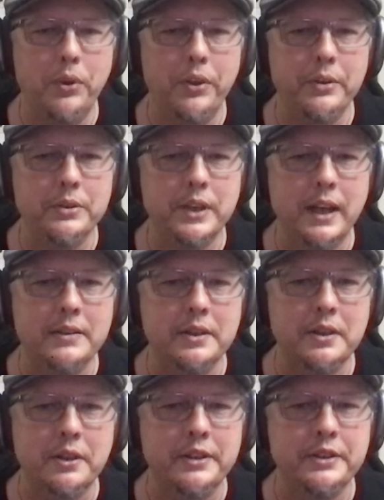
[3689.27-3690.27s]
of those guys are
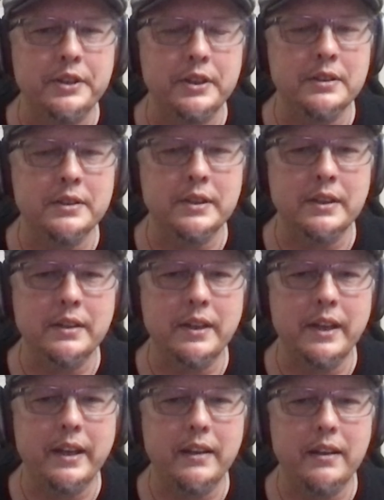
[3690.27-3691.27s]
Christians, and
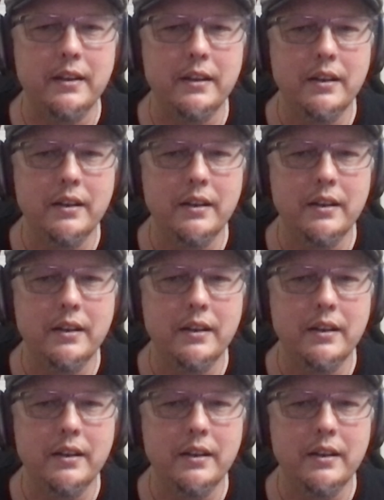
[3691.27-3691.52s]
they